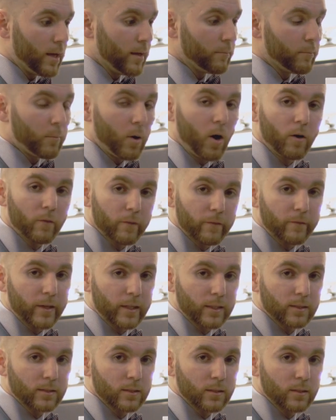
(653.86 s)
and
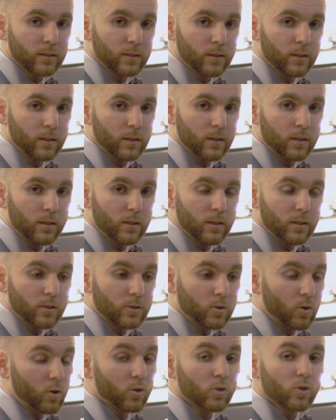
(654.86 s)
perfect.
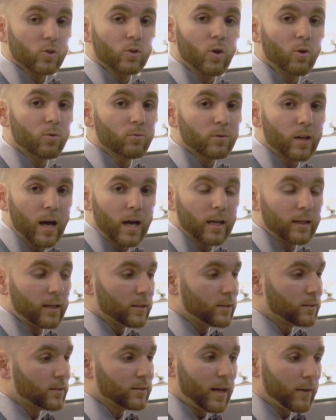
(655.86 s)
So there's no line
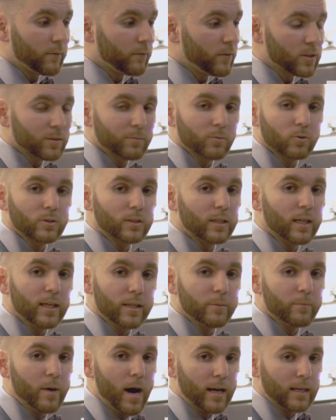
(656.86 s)
and it's not visible to
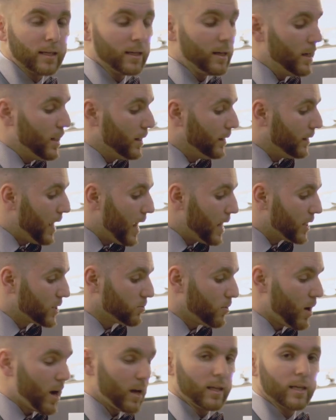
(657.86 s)
anybody. That's
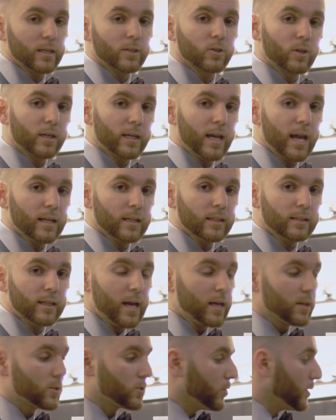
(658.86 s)
why they created
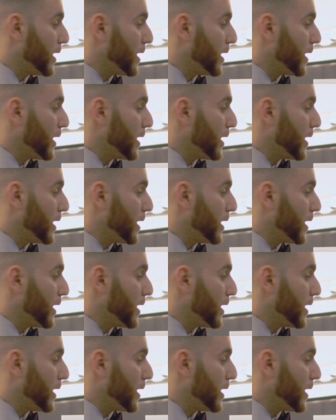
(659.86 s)
that. So